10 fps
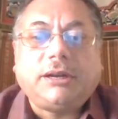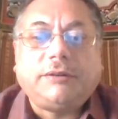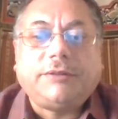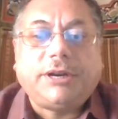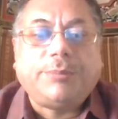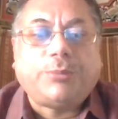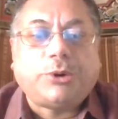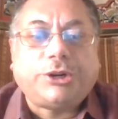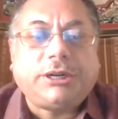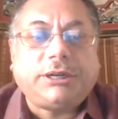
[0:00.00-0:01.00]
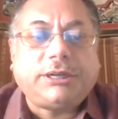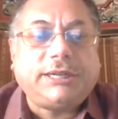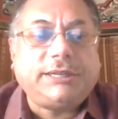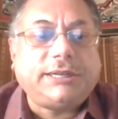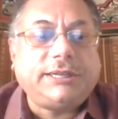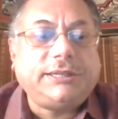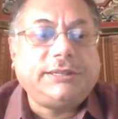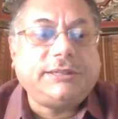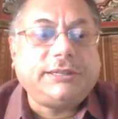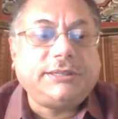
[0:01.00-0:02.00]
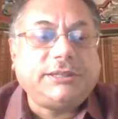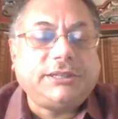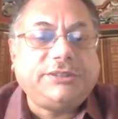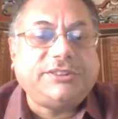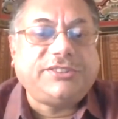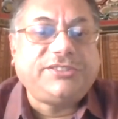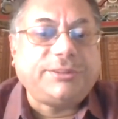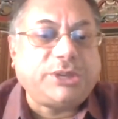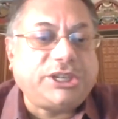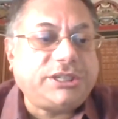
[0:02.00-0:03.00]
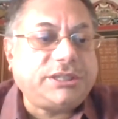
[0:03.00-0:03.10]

very important. Just a minute.